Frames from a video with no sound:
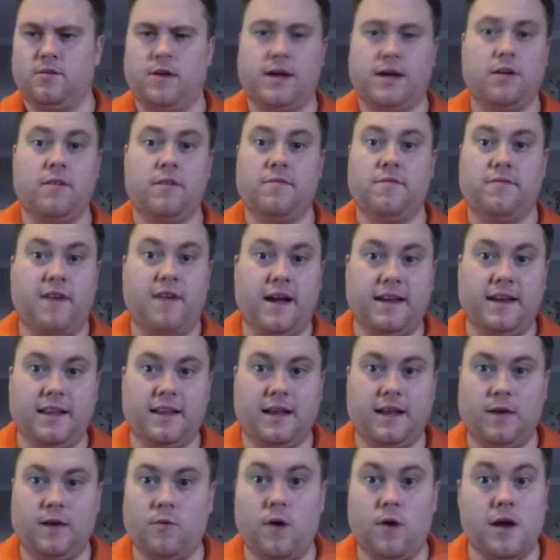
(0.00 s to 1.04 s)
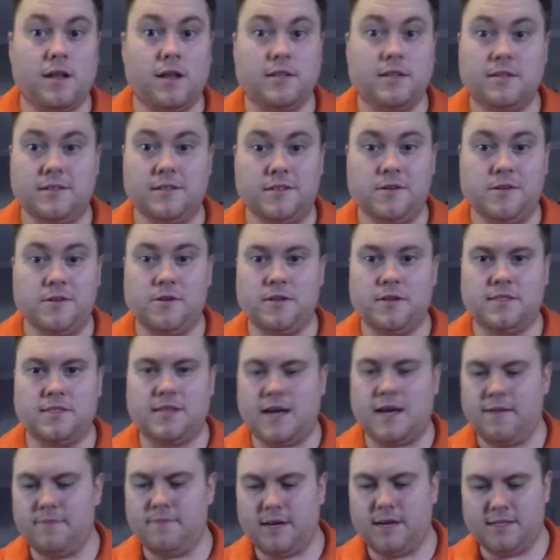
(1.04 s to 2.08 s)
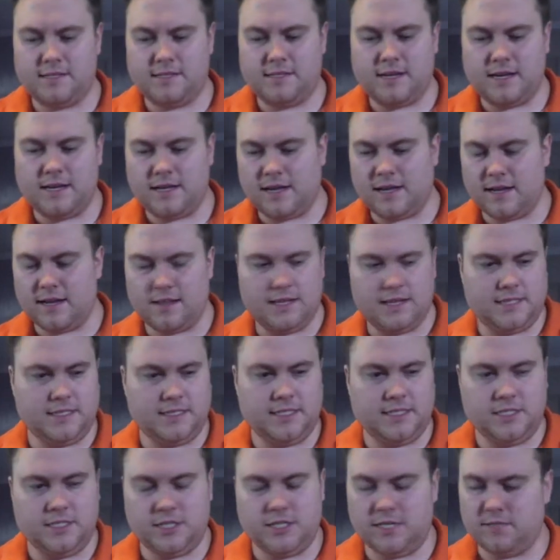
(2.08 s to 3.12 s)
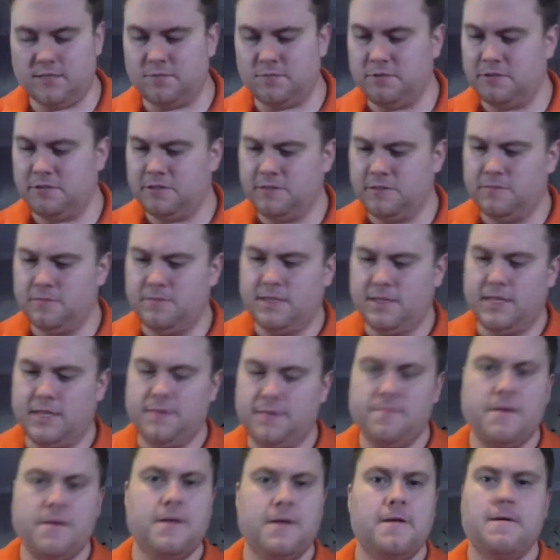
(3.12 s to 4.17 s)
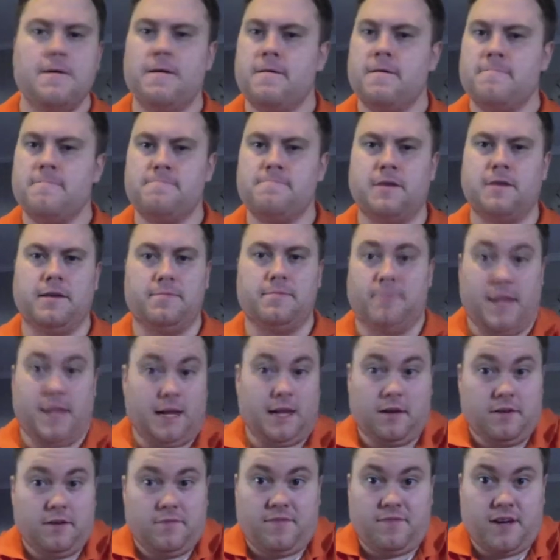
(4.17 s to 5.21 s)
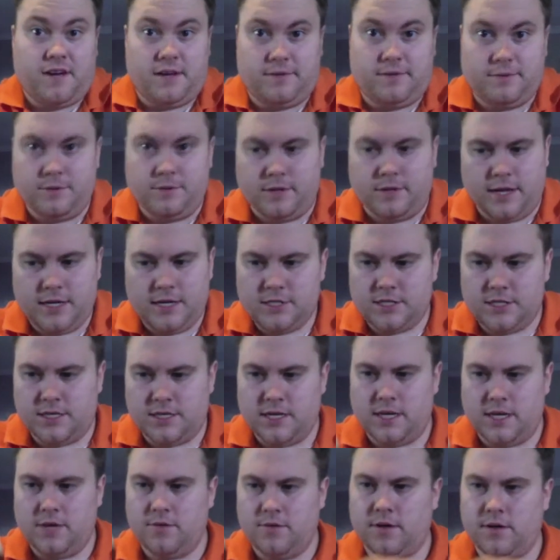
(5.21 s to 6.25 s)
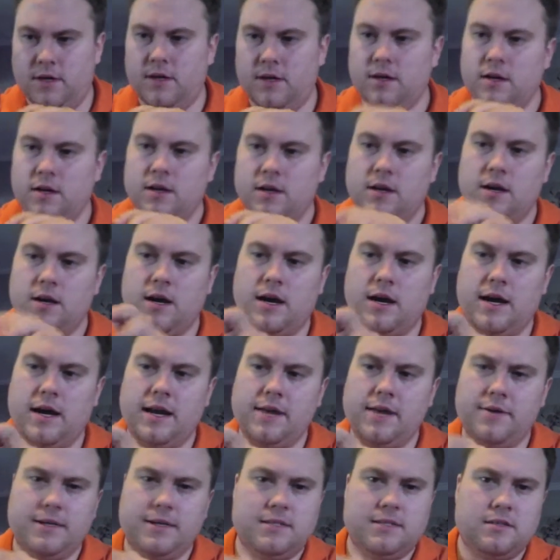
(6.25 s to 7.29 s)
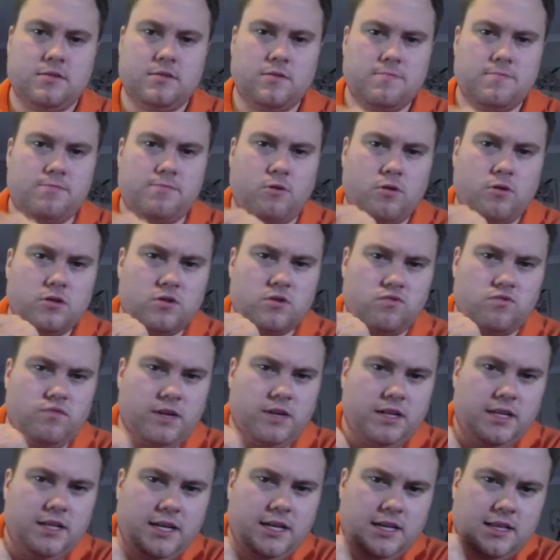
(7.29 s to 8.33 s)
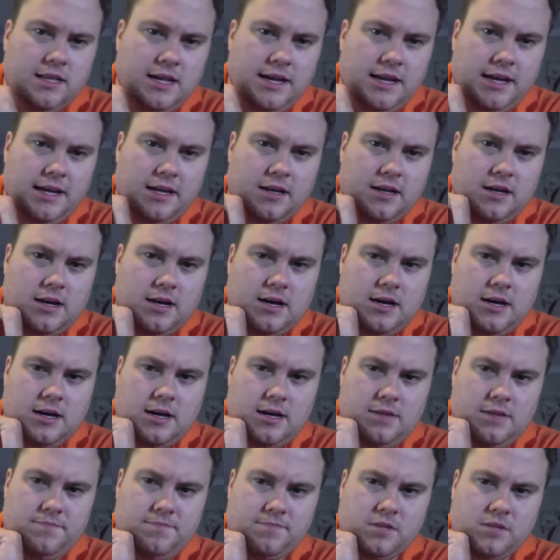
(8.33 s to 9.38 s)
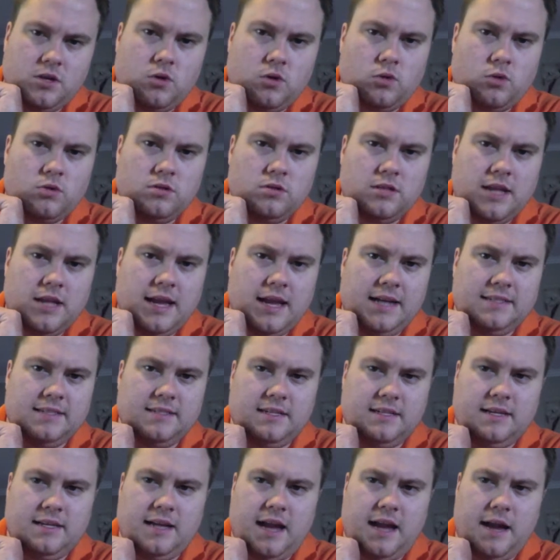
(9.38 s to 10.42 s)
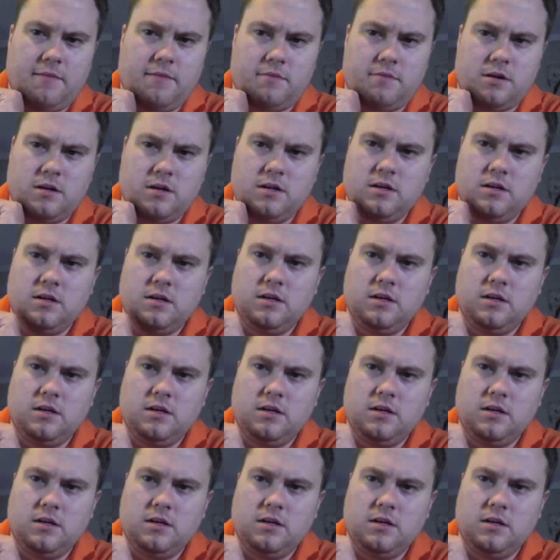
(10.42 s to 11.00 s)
I couldn't find it. I wanted to do a side-by-side, kind of like DJ's BrewTube did, but I couldn't find Ruination anywhere. Anyways, this one pours really like golden, hazy amber.